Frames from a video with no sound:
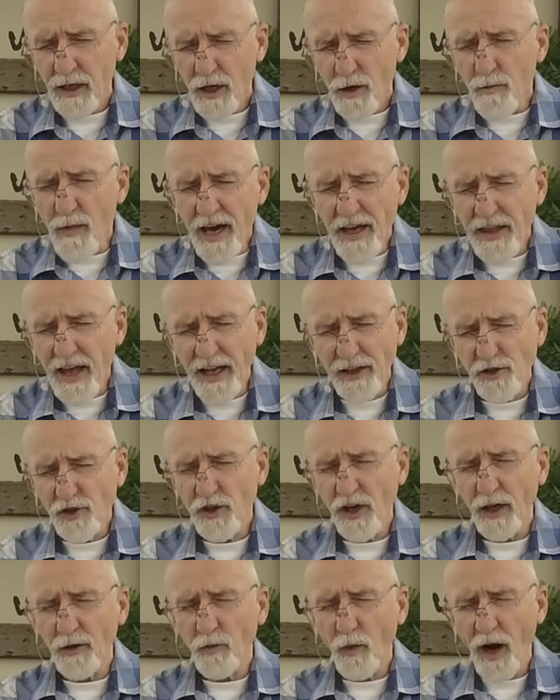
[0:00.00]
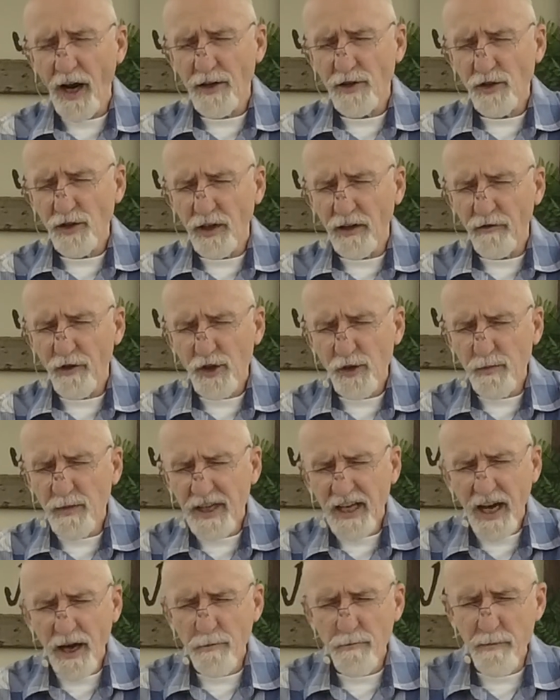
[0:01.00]
May that sunrise service
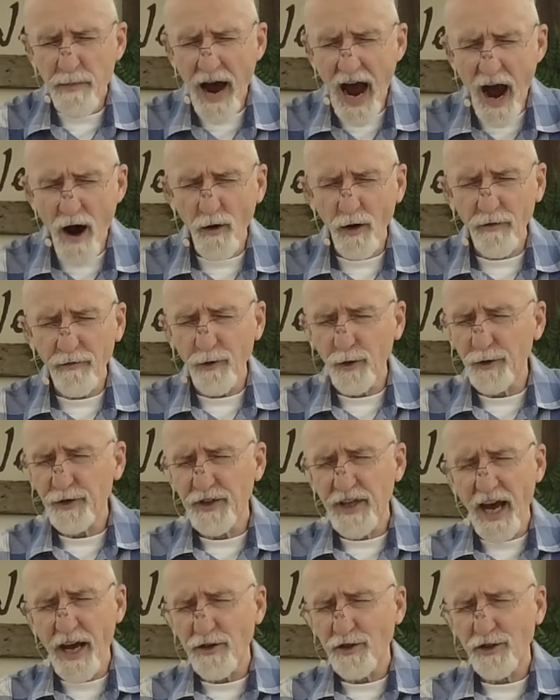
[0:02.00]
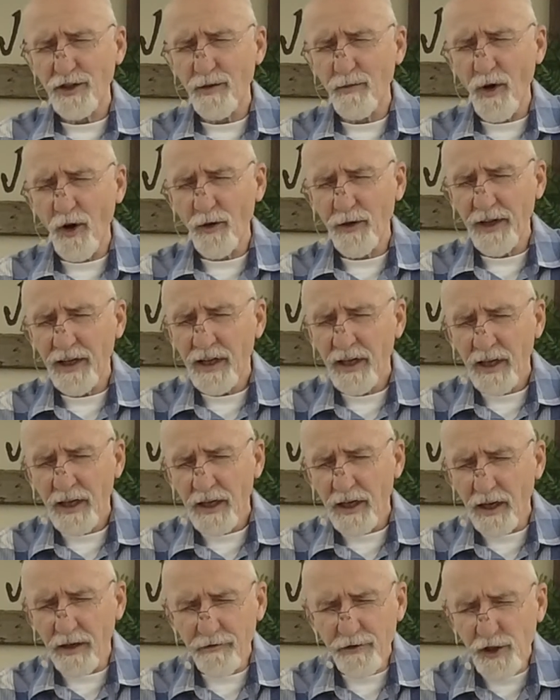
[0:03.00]
be a powerful testimony
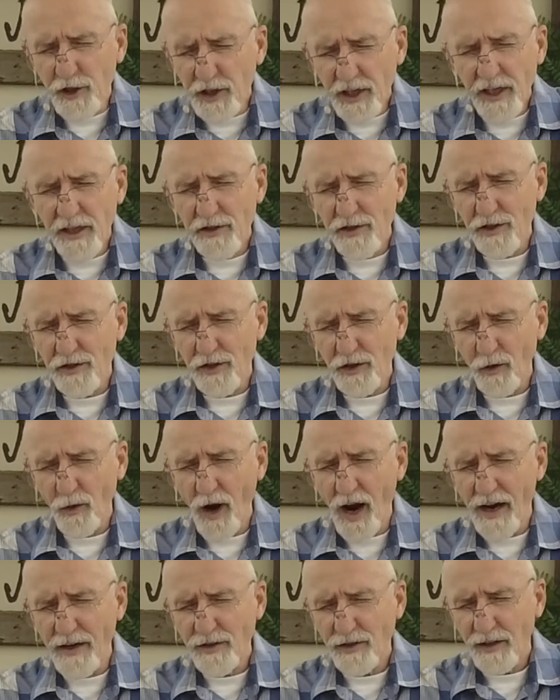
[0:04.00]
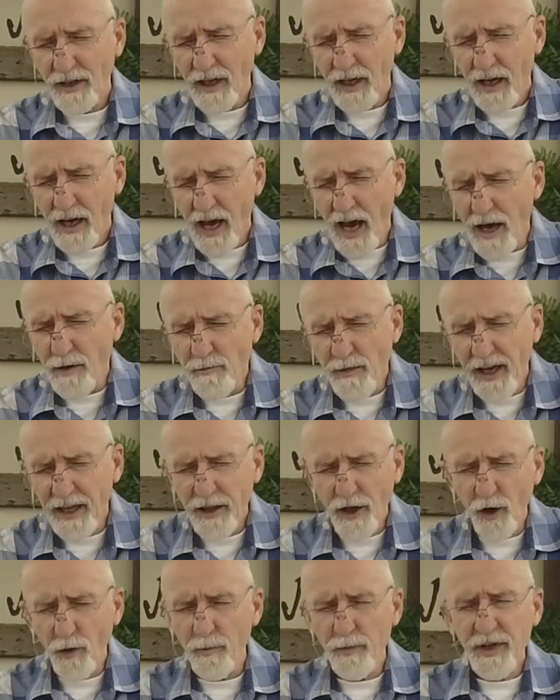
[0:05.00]
of Jesus Christ, and may
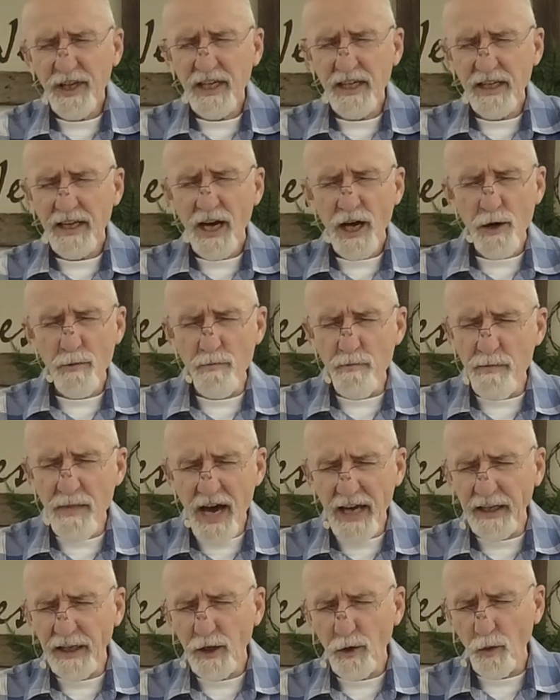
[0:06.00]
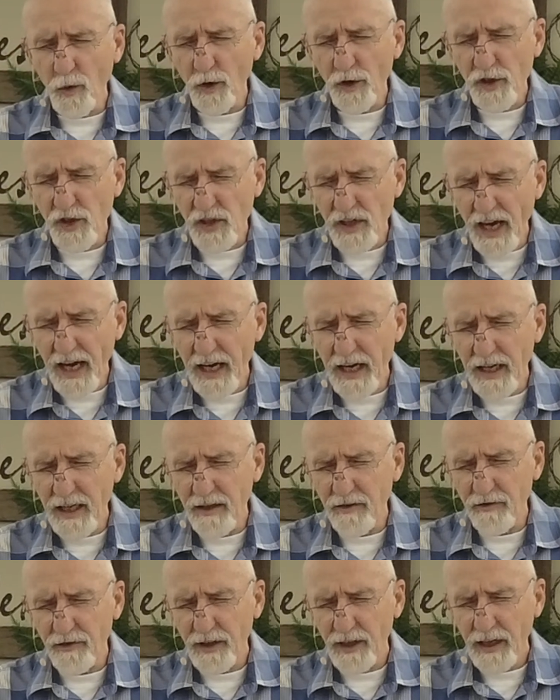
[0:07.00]
there be many who are
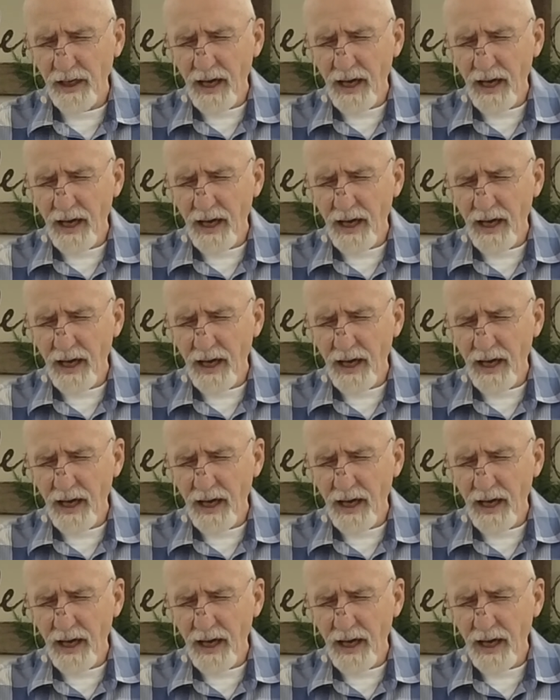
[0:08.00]
saved.